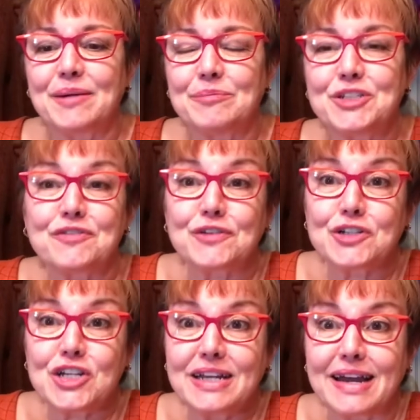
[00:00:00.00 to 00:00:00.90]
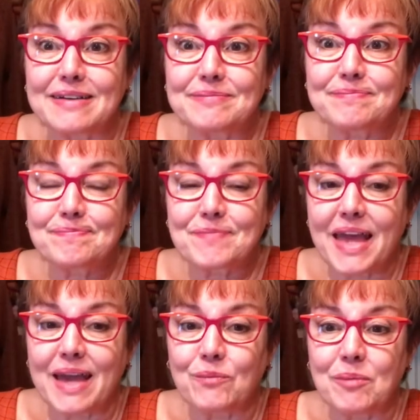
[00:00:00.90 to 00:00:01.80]
to Virginia,
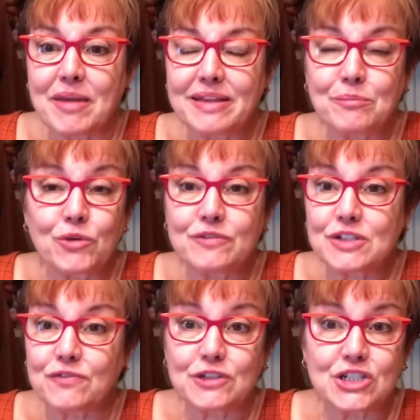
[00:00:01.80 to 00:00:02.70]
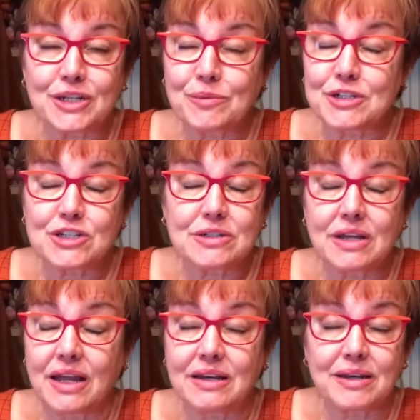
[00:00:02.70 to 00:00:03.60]
and we made the move to Virginia, which
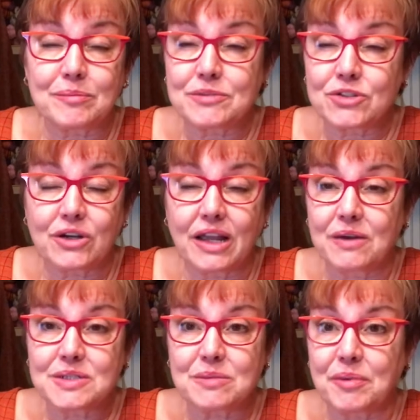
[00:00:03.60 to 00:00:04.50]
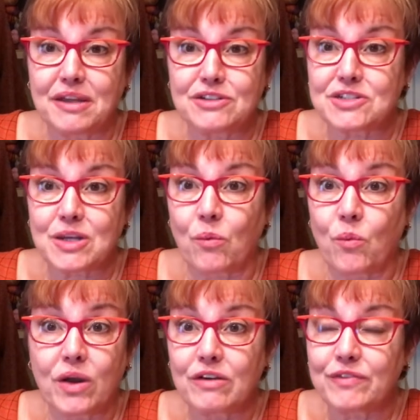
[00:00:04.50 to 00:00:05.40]
ended up turning out to be just a
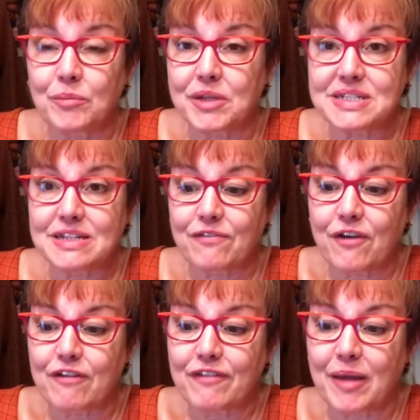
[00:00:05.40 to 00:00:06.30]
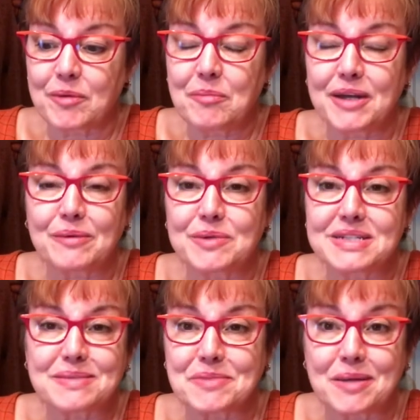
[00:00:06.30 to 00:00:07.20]
wonderful blessing for our family. But it was
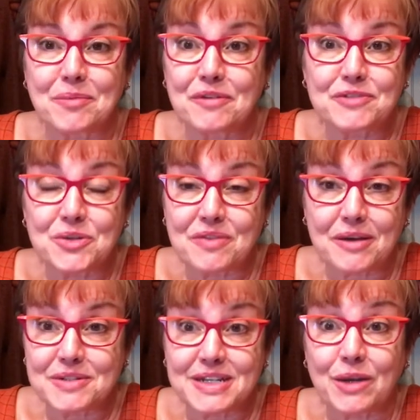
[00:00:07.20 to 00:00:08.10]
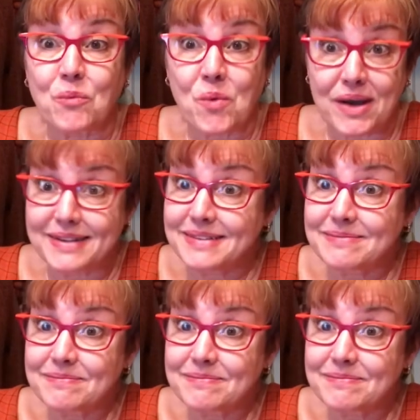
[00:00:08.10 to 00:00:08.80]
September of 2001,